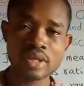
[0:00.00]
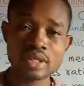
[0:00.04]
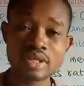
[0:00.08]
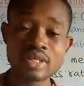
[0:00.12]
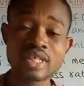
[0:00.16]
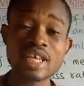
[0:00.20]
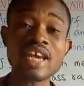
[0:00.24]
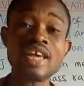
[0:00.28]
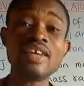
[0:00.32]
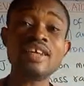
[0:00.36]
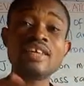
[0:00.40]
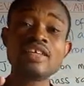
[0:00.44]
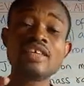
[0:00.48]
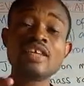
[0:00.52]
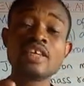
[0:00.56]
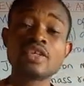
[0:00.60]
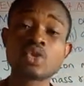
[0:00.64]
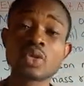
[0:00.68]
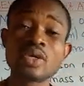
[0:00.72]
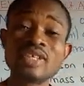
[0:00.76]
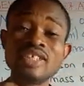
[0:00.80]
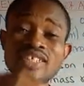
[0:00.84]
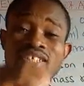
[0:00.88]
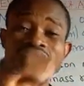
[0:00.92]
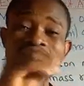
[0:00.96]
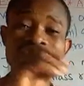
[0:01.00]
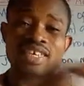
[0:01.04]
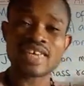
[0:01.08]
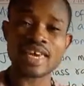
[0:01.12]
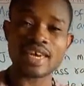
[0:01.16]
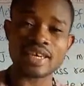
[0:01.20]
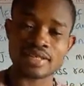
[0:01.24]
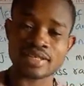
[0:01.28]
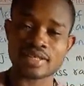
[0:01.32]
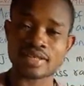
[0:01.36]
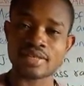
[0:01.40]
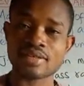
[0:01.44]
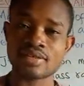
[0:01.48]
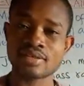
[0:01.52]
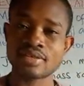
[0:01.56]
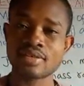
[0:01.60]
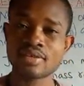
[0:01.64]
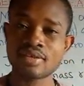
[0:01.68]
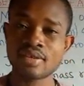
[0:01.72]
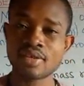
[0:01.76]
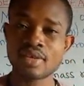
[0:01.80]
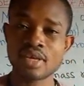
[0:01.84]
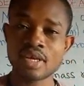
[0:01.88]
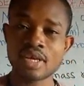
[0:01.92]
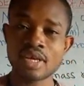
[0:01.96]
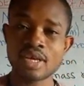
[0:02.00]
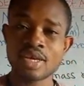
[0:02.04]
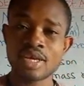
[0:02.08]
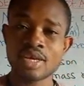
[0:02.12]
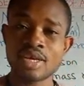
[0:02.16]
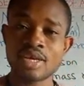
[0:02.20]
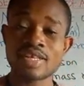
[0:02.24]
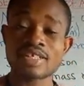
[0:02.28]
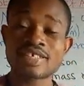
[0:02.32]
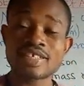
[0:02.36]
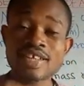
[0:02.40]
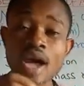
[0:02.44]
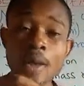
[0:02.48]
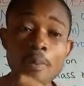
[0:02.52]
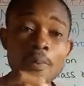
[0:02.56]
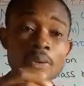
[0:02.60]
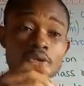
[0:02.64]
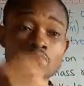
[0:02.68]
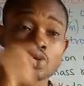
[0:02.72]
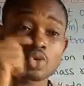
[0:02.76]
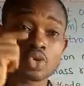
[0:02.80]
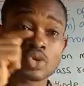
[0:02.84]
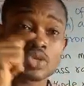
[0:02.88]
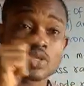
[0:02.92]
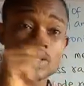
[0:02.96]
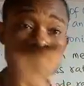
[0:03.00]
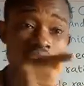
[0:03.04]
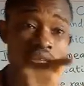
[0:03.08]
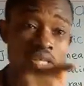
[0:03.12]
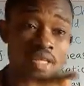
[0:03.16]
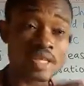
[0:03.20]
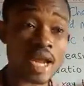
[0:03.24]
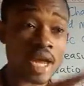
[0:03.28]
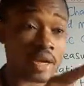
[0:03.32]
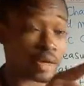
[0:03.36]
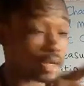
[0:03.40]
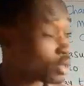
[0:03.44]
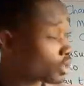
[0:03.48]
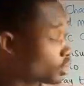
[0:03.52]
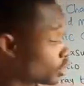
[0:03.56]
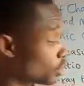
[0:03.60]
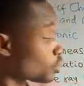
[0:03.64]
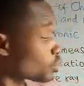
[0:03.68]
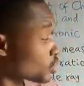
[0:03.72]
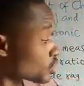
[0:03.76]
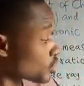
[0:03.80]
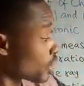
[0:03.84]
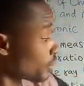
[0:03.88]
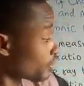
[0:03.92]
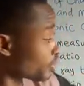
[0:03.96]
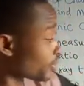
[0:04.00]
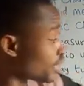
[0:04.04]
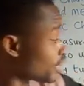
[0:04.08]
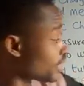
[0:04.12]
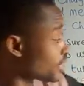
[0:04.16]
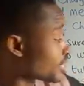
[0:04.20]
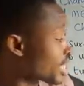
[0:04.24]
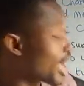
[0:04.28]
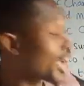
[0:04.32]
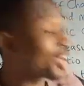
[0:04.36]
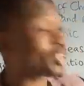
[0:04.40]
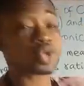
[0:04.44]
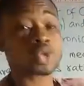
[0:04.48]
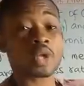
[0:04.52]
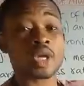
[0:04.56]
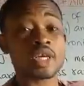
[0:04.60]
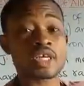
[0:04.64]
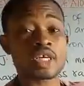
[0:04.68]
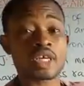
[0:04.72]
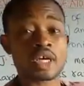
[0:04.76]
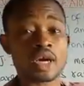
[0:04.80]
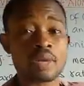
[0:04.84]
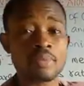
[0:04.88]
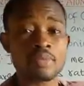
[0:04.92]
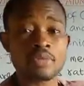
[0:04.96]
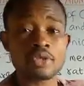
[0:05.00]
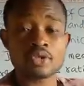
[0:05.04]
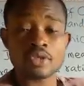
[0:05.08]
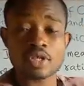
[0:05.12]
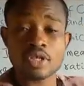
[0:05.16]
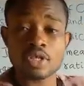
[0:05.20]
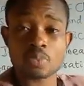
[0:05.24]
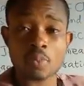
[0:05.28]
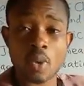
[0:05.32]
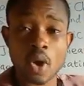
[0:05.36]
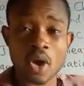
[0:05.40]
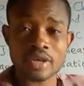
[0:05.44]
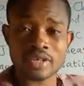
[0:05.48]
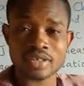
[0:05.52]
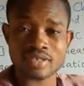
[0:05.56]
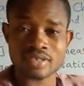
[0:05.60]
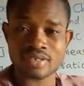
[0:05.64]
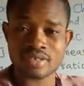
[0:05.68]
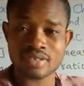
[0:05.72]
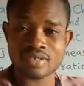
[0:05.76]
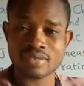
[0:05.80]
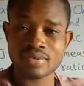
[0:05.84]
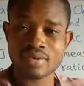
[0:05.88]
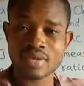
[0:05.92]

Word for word: delineate to indicate. It can help us to see that, oh, something is actually coming to this point.